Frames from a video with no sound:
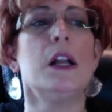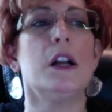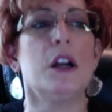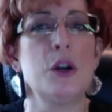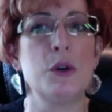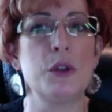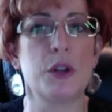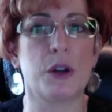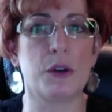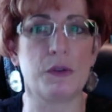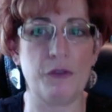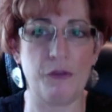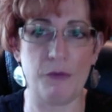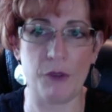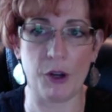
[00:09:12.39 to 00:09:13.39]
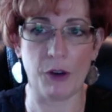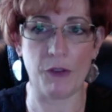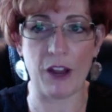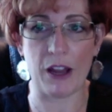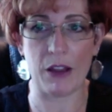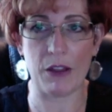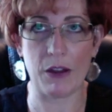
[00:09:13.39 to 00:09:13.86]
who
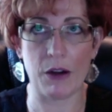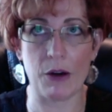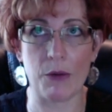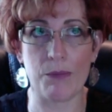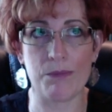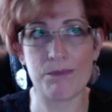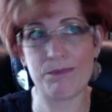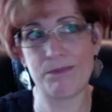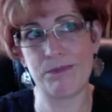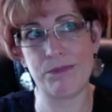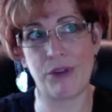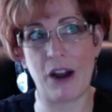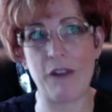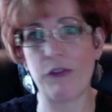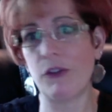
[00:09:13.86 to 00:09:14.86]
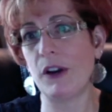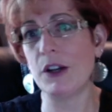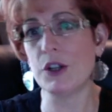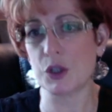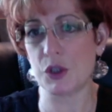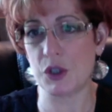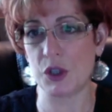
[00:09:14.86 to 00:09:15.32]
they're
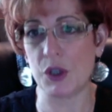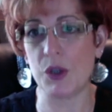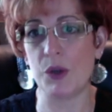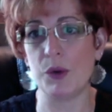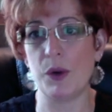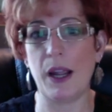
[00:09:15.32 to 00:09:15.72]
preferential to.